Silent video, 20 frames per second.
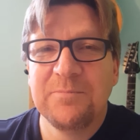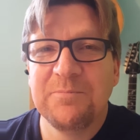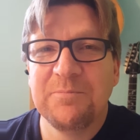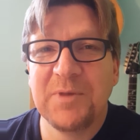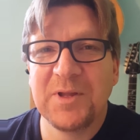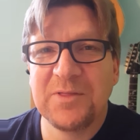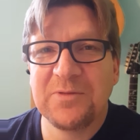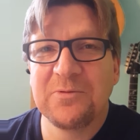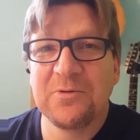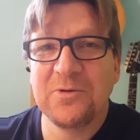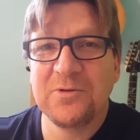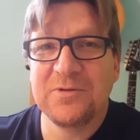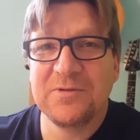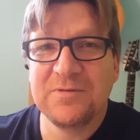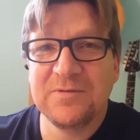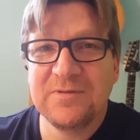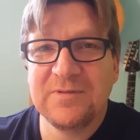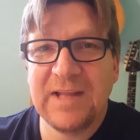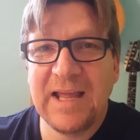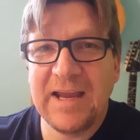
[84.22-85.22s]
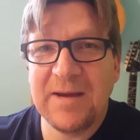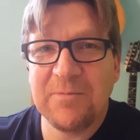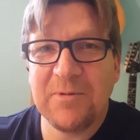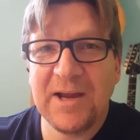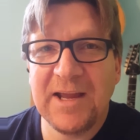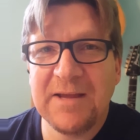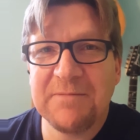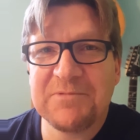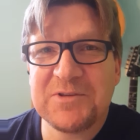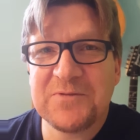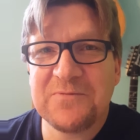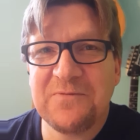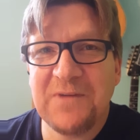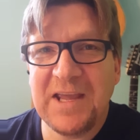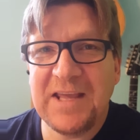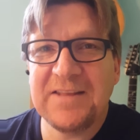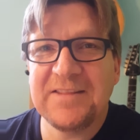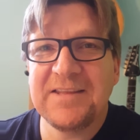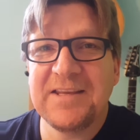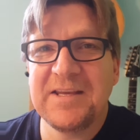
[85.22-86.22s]
But through Abraham's
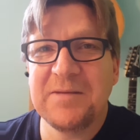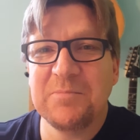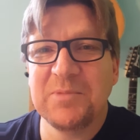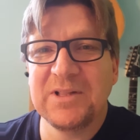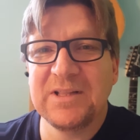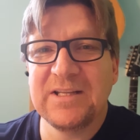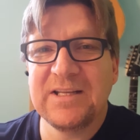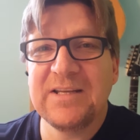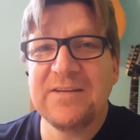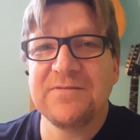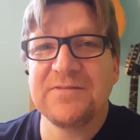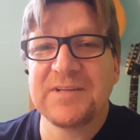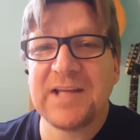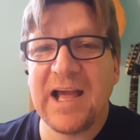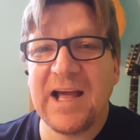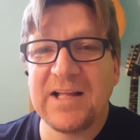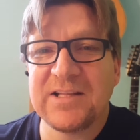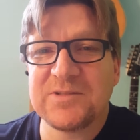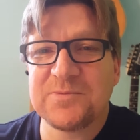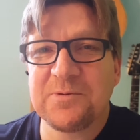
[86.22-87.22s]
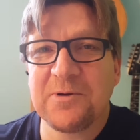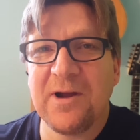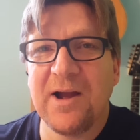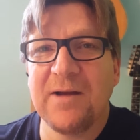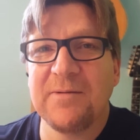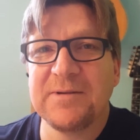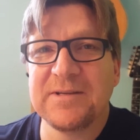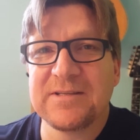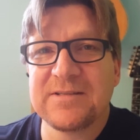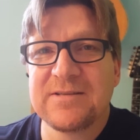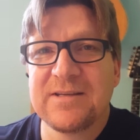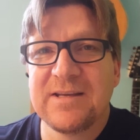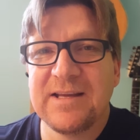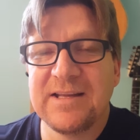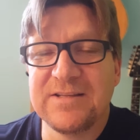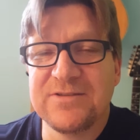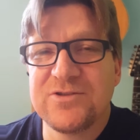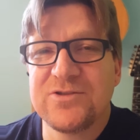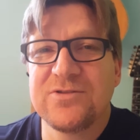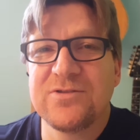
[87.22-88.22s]
faith, he believed God's promise
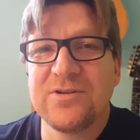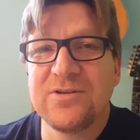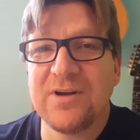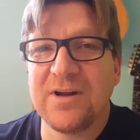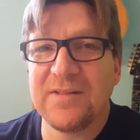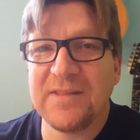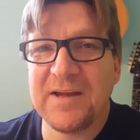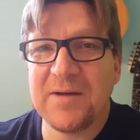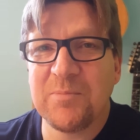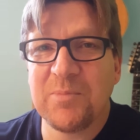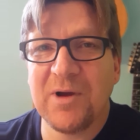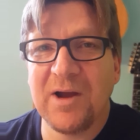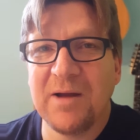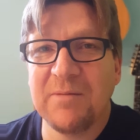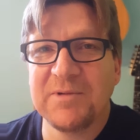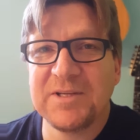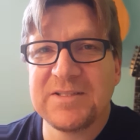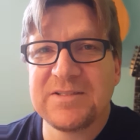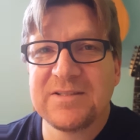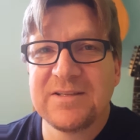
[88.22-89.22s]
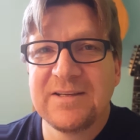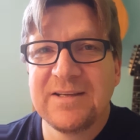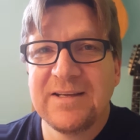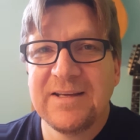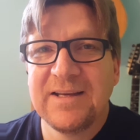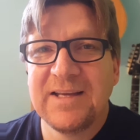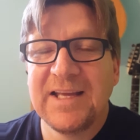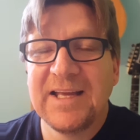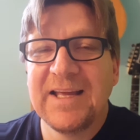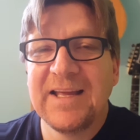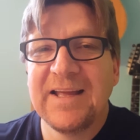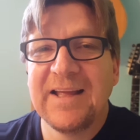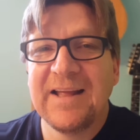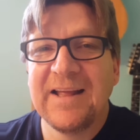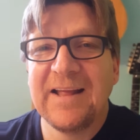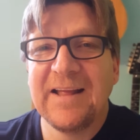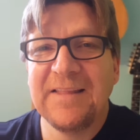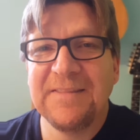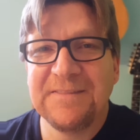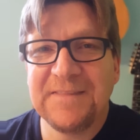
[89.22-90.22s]
and stood on that promise.
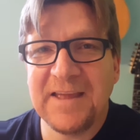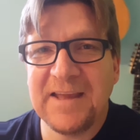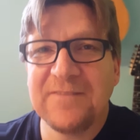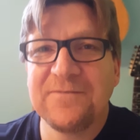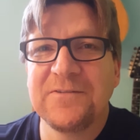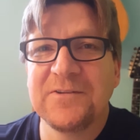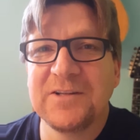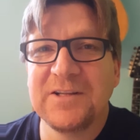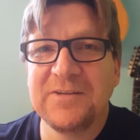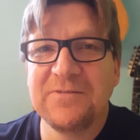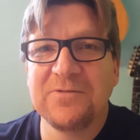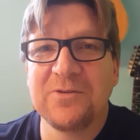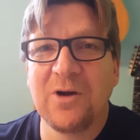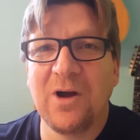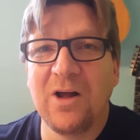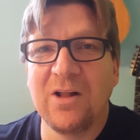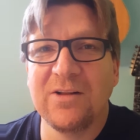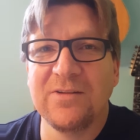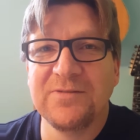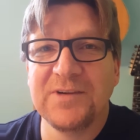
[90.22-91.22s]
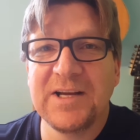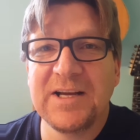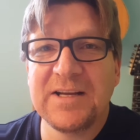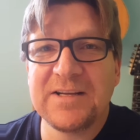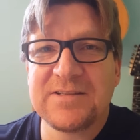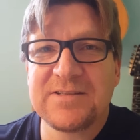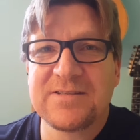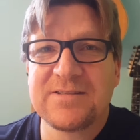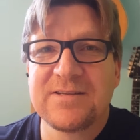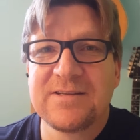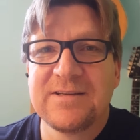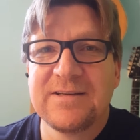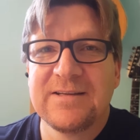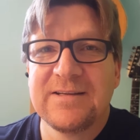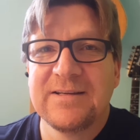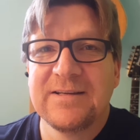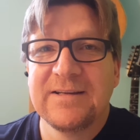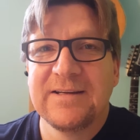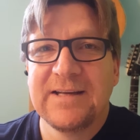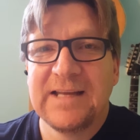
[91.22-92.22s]
And thankfully for all of us,
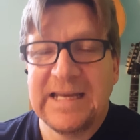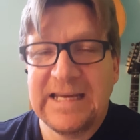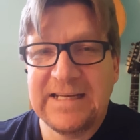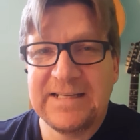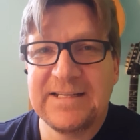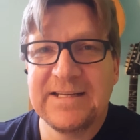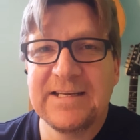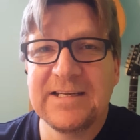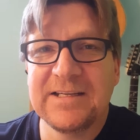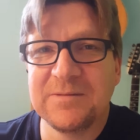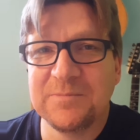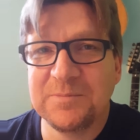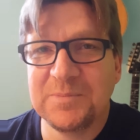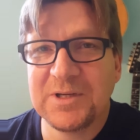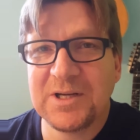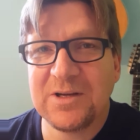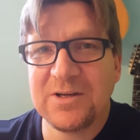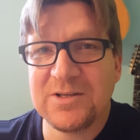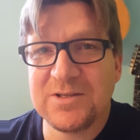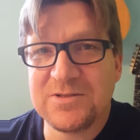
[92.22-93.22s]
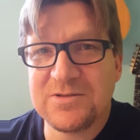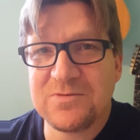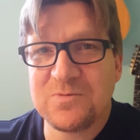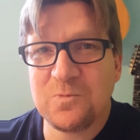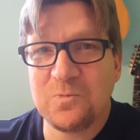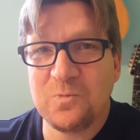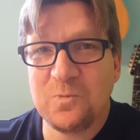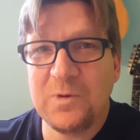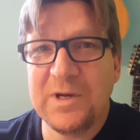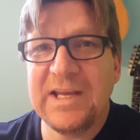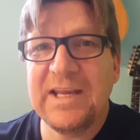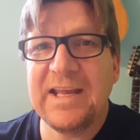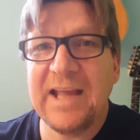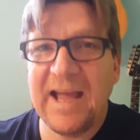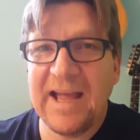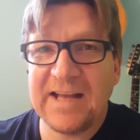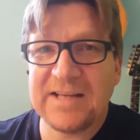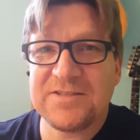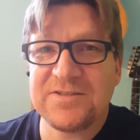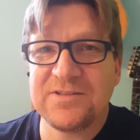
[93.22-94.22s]
he did, because we
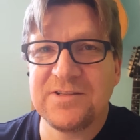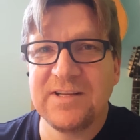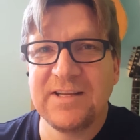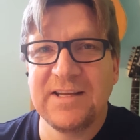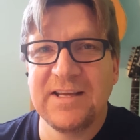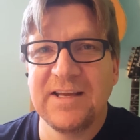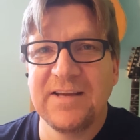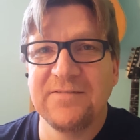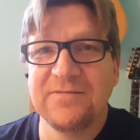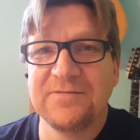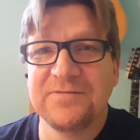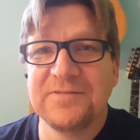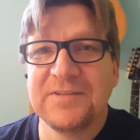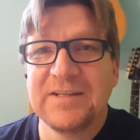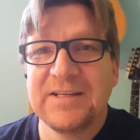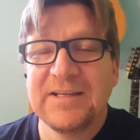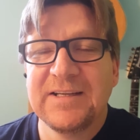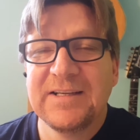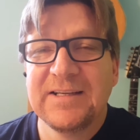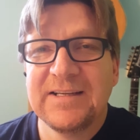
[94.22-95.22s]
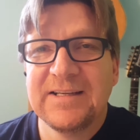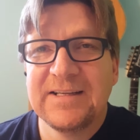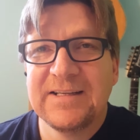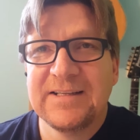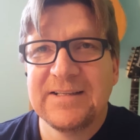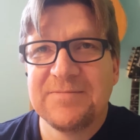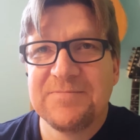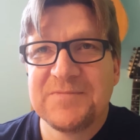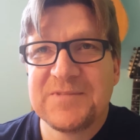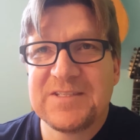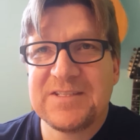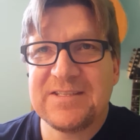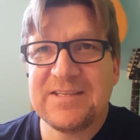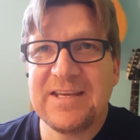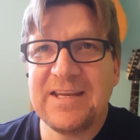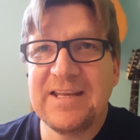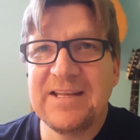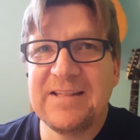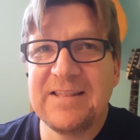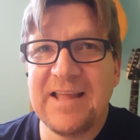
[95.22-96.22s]
actually have
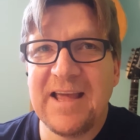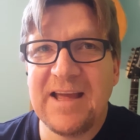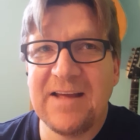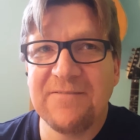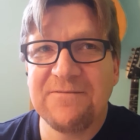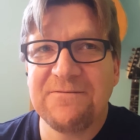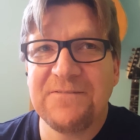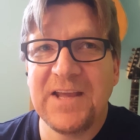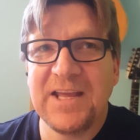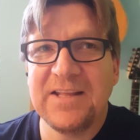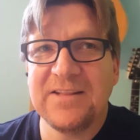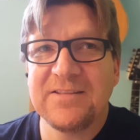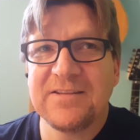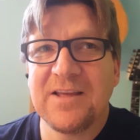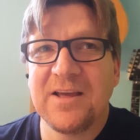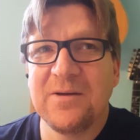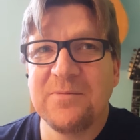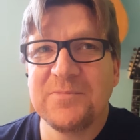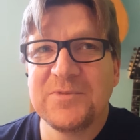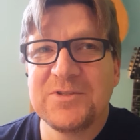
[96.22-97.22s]
seen that faith